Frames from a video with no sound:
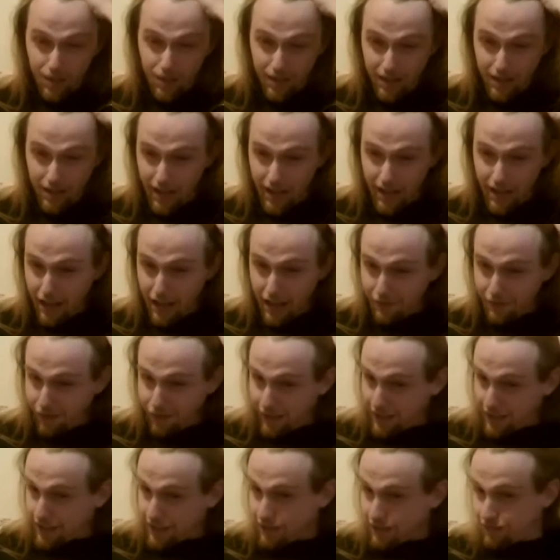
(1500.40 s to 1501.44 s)
and a half.
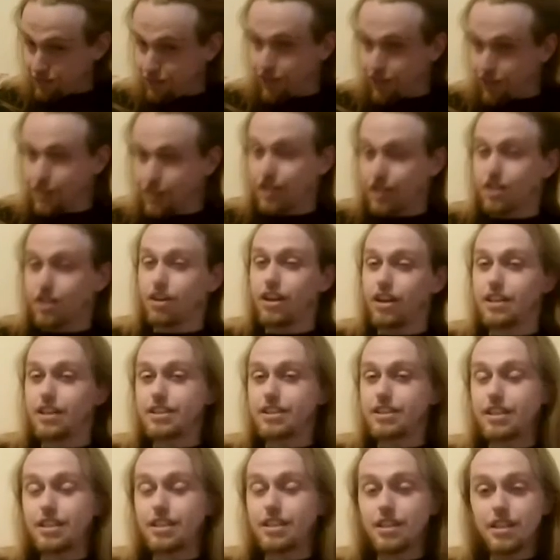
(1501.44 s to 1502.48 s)
Like, it's fucking
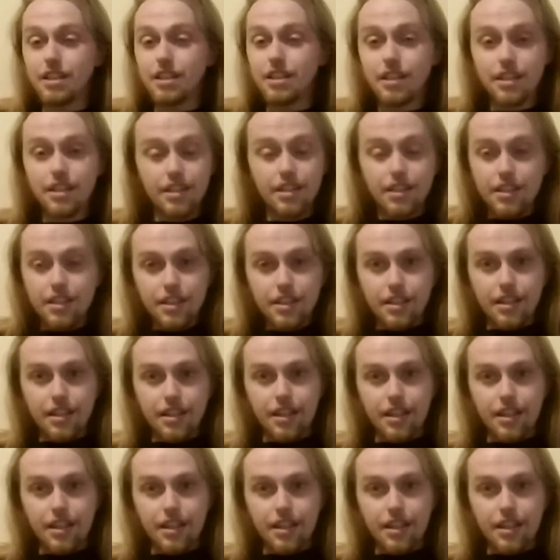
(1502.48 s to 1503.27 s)
crazy. Like,